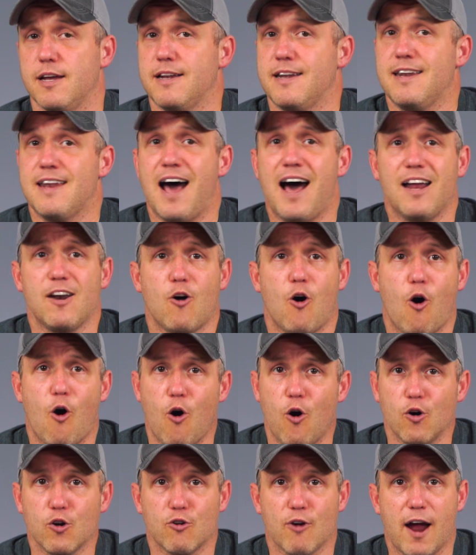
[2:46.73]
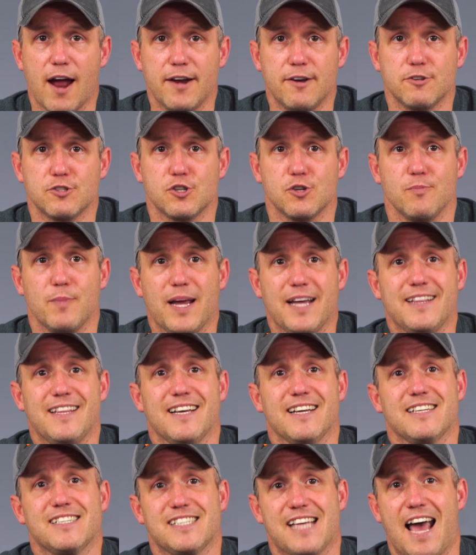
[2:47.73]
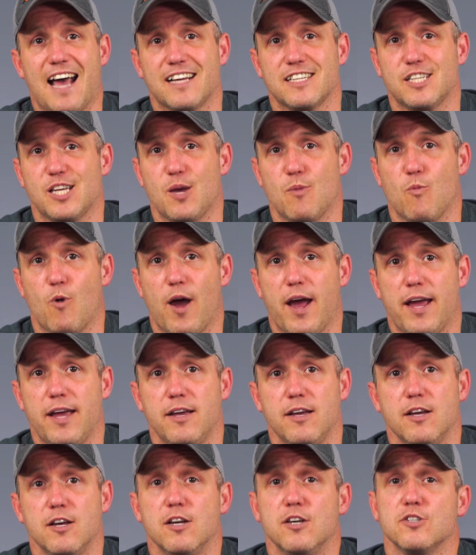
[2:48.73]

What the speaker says: Not all grinders are made the exact same way,